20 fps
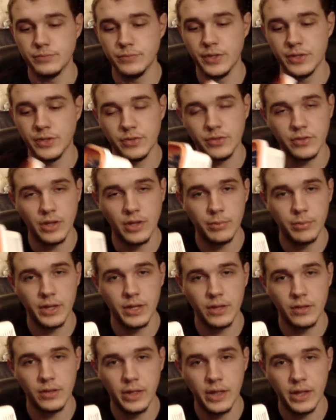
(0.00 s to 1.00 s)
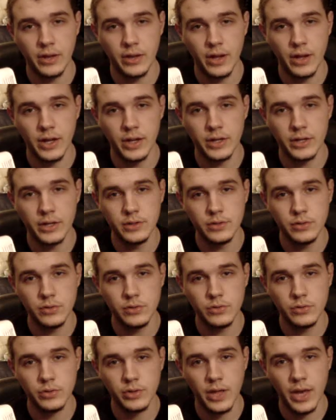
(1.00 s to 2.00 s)
This is something that
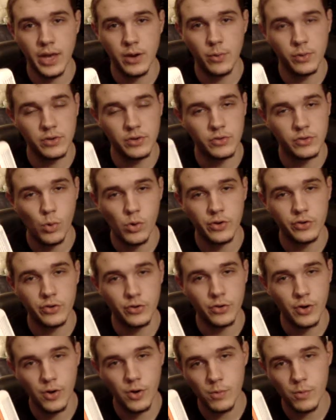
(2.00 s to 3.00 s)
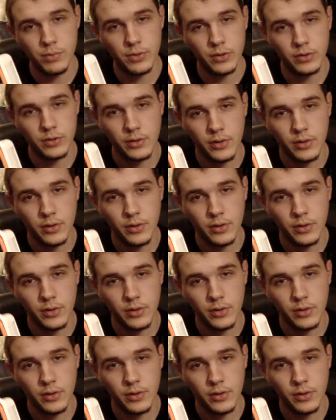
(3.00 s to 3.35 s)
kind of restores your hope